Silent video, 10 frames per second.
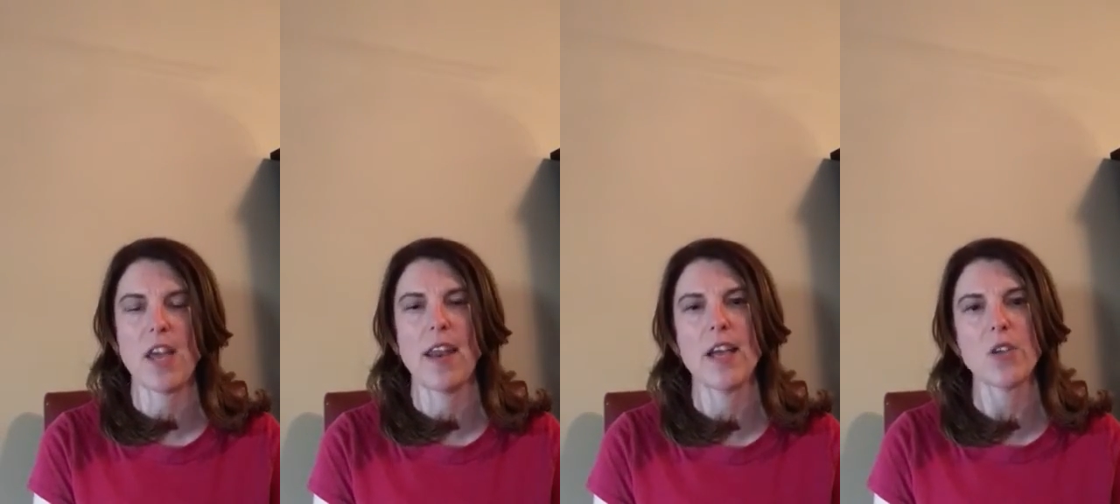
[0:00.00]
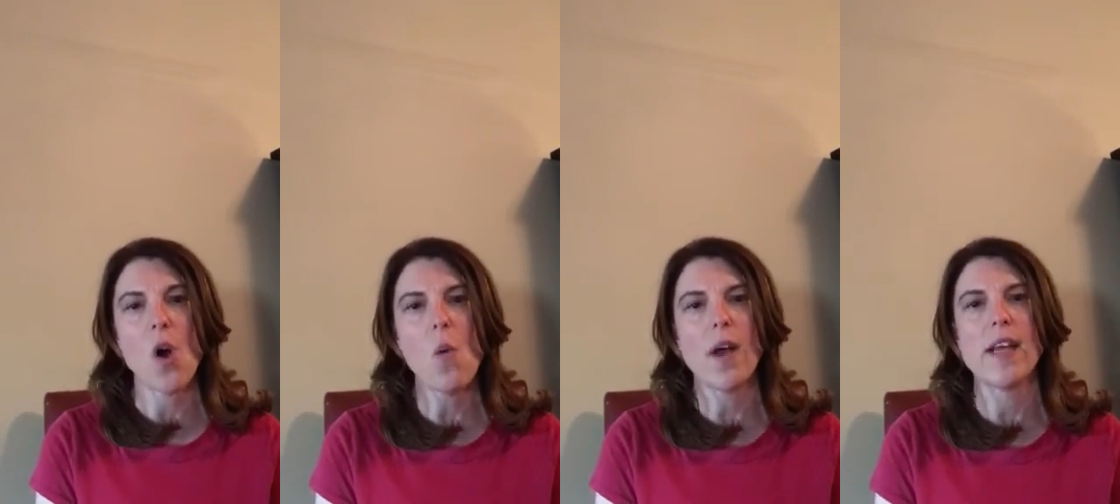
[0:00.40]
And as
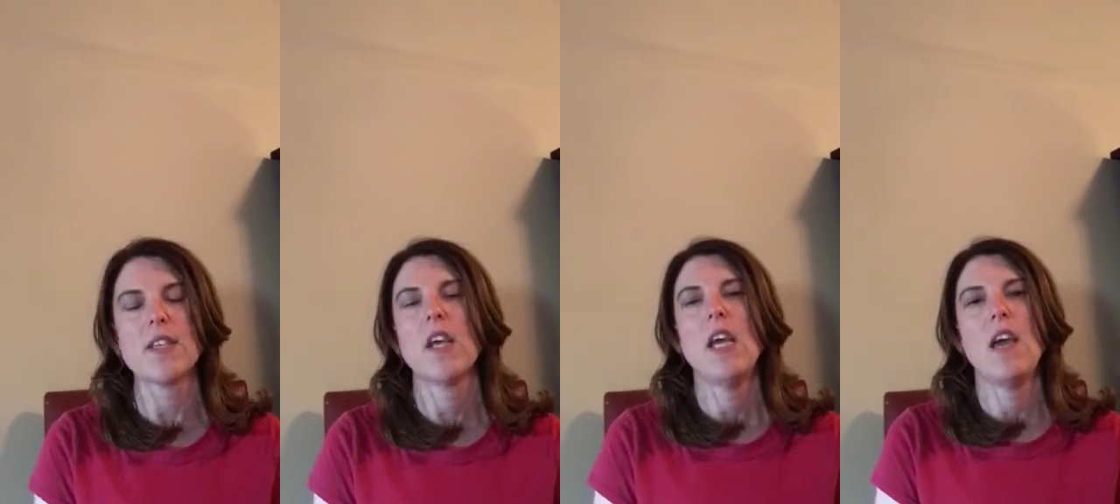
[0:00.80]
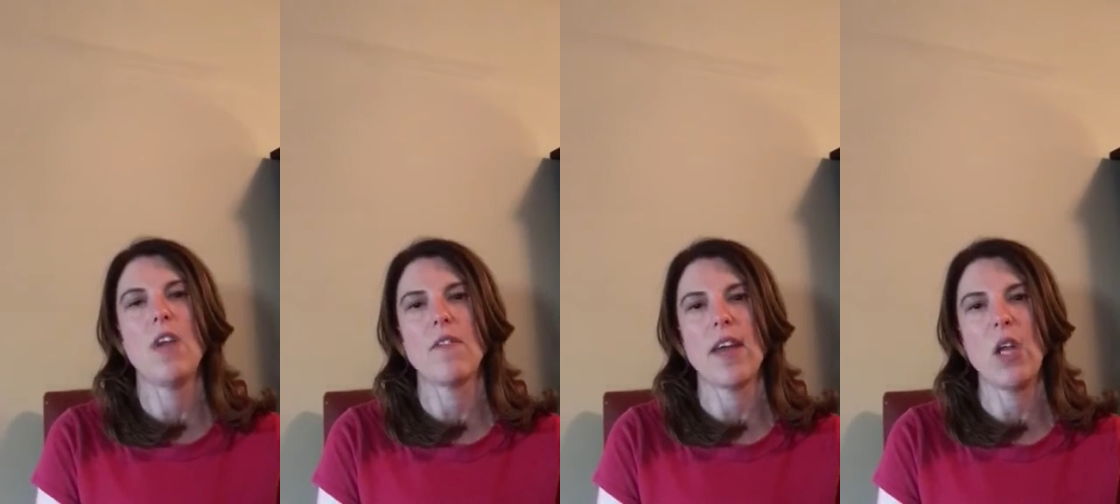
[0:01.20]
always, if
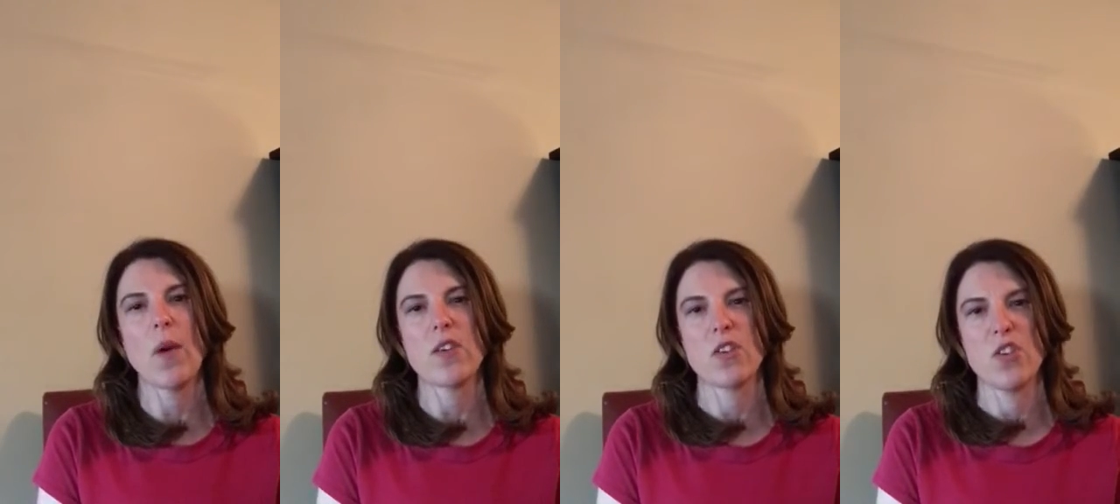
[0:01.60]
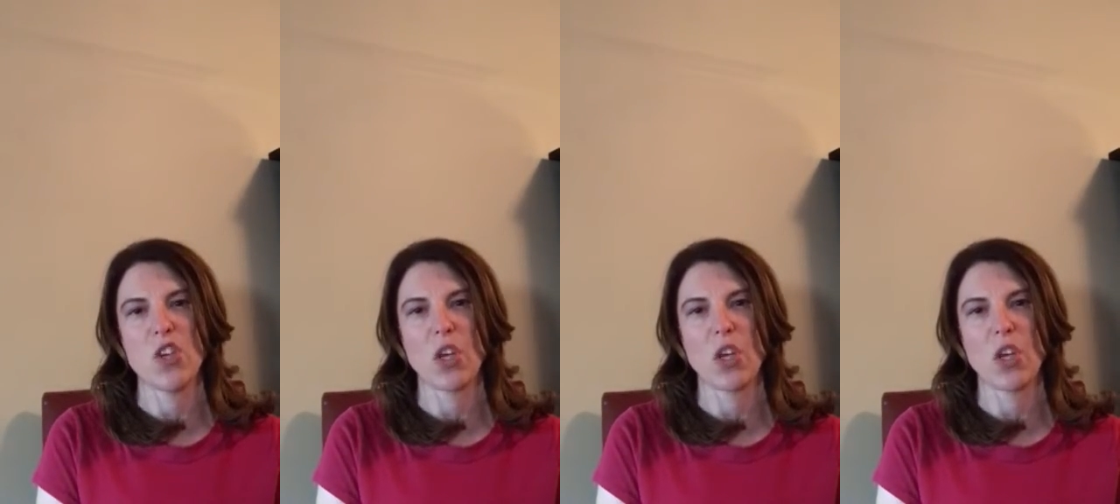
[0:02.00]
you have any questions,